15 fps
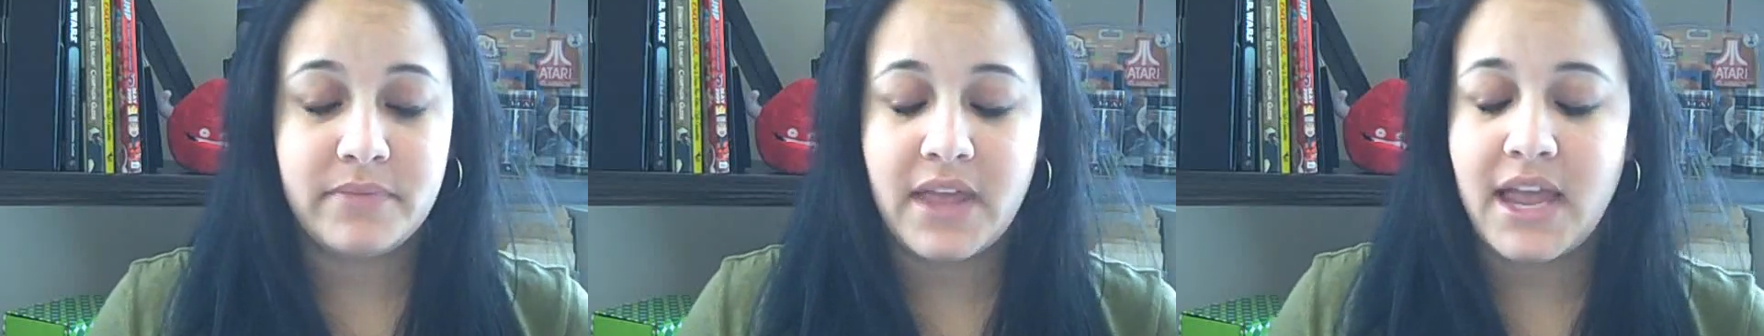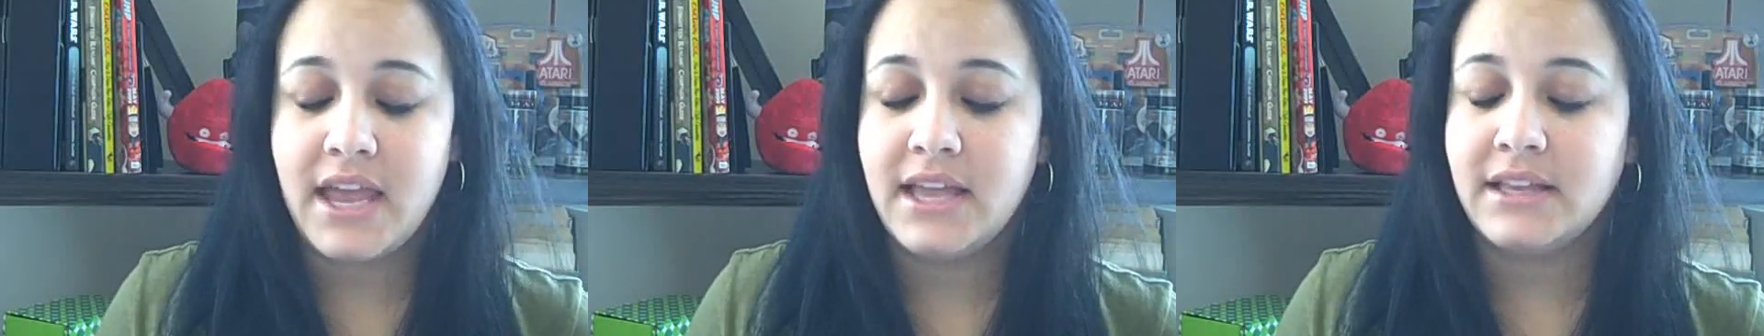
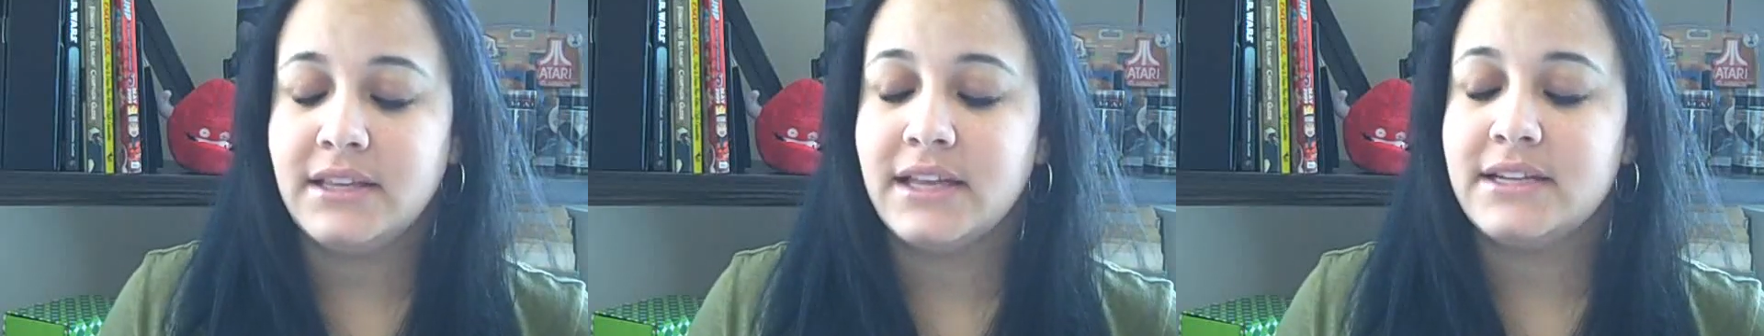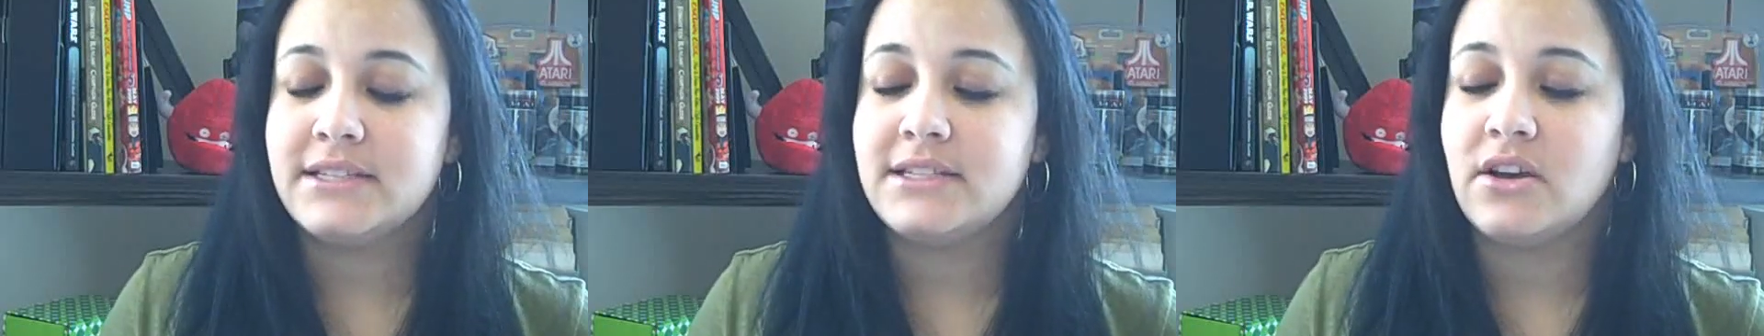They
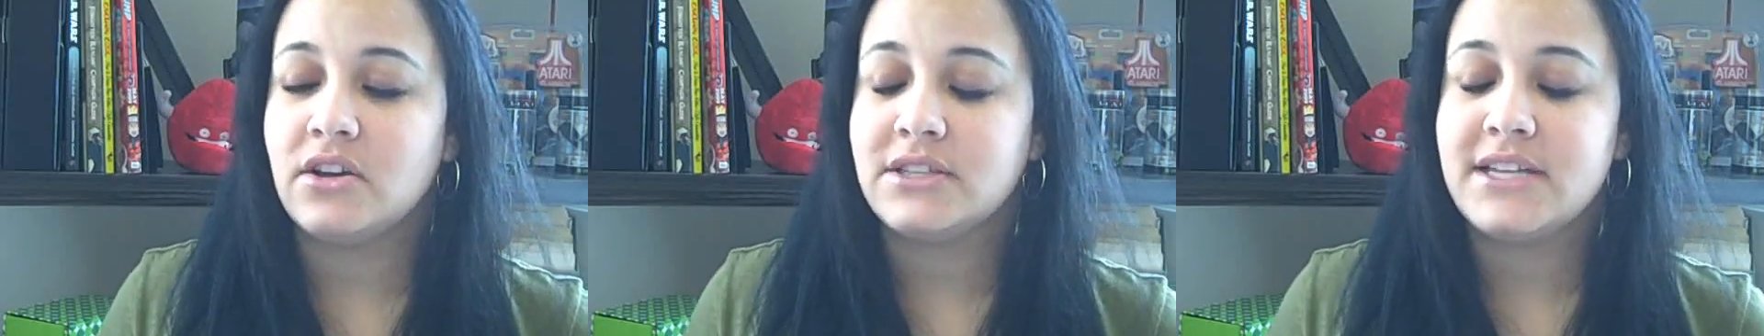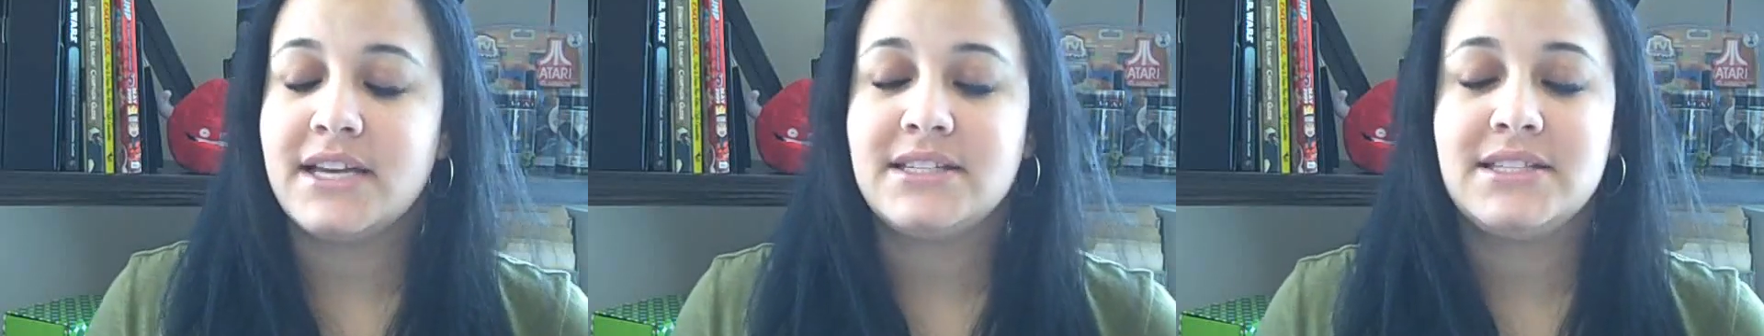let us
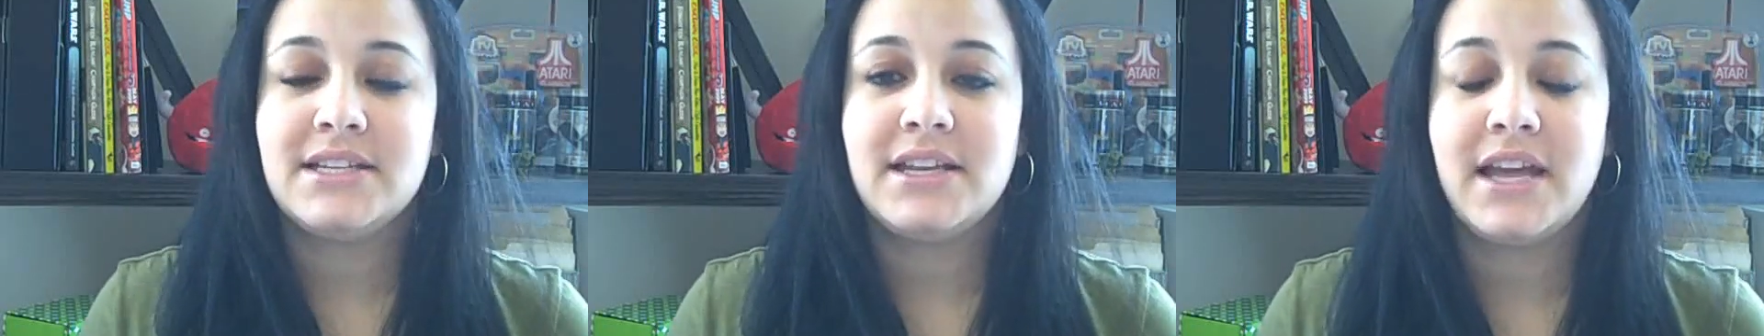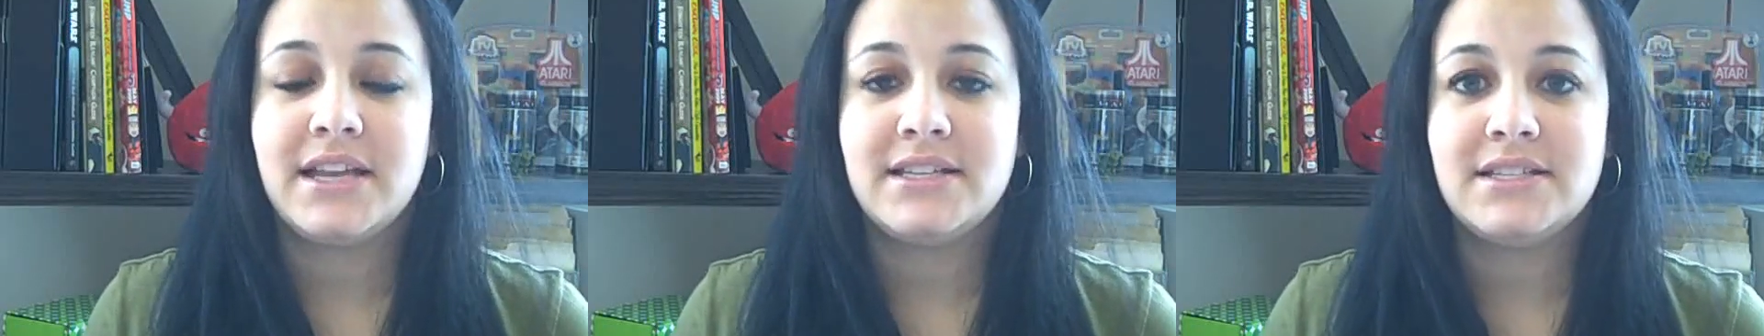all test
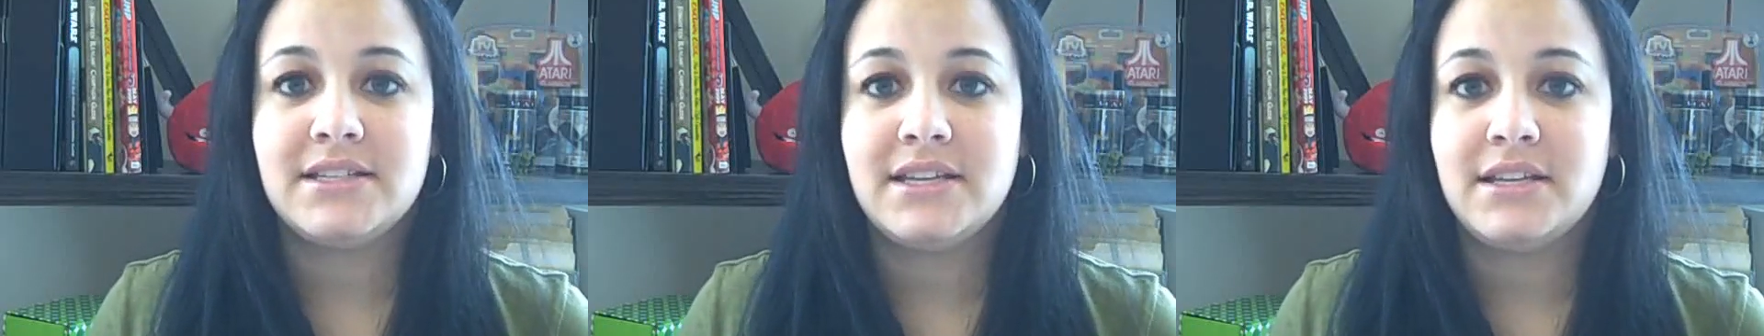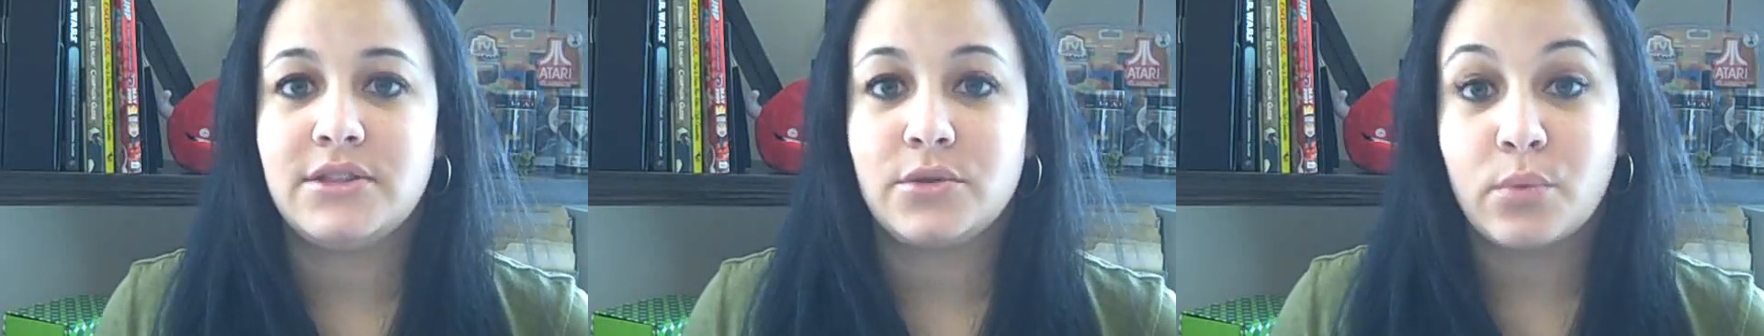it at
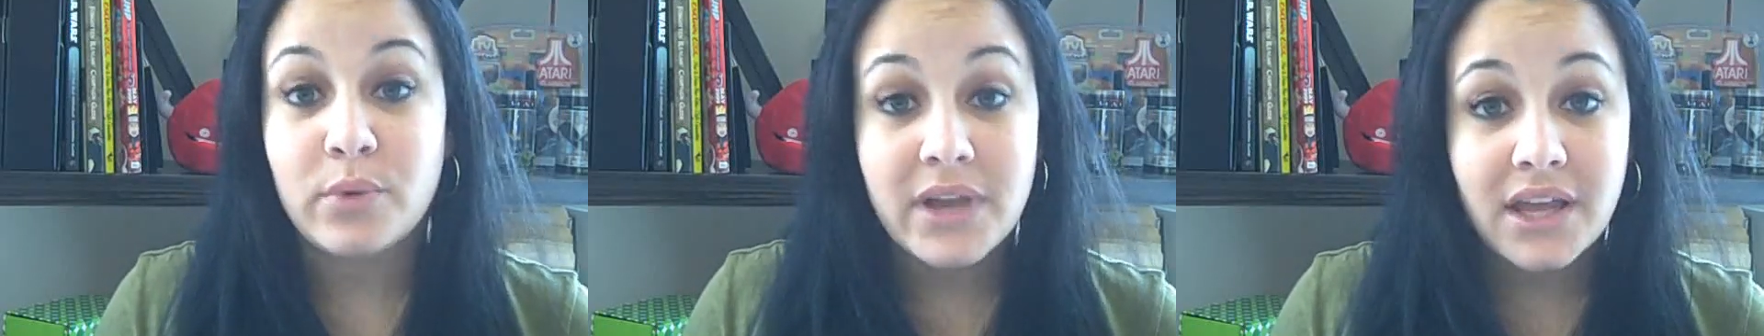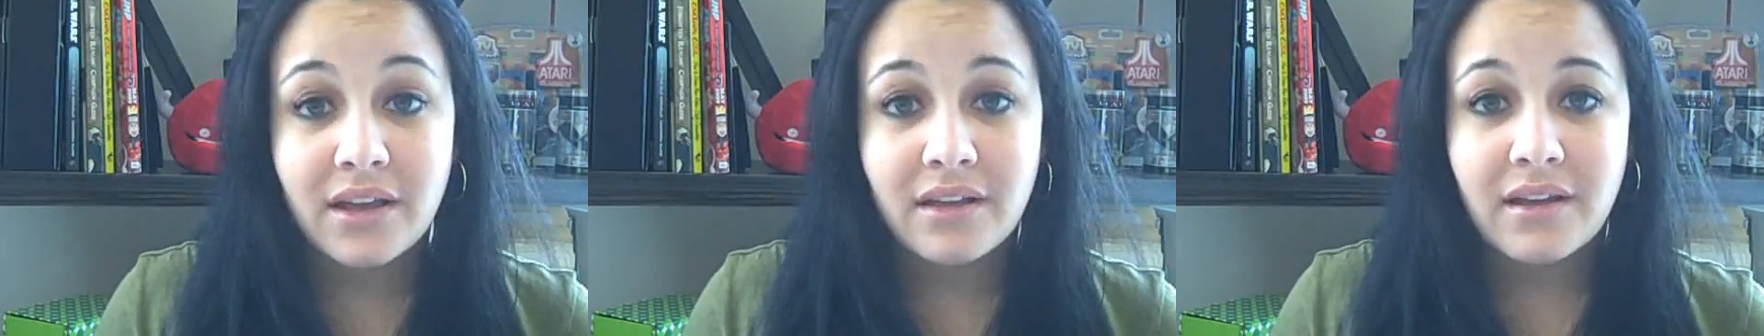
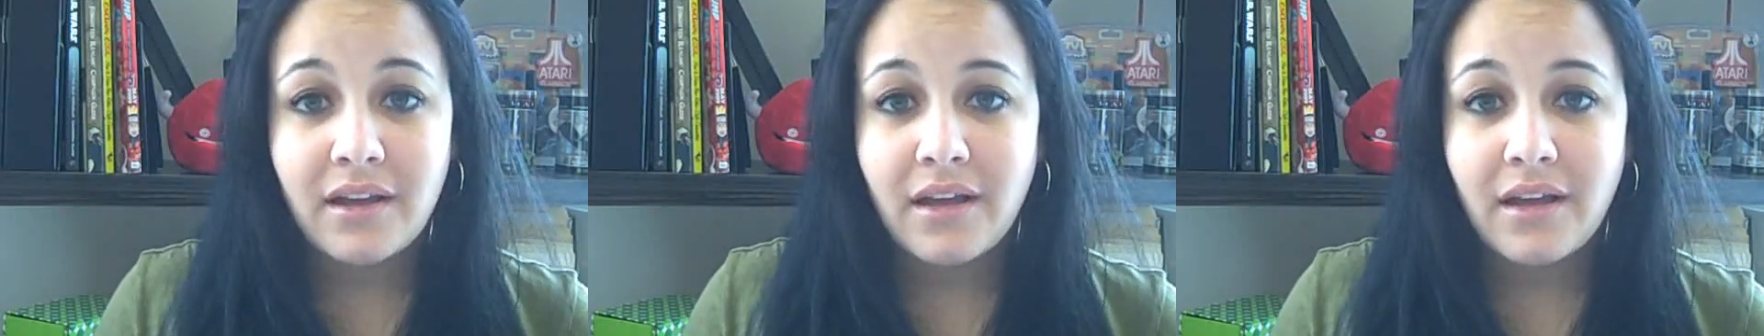E3,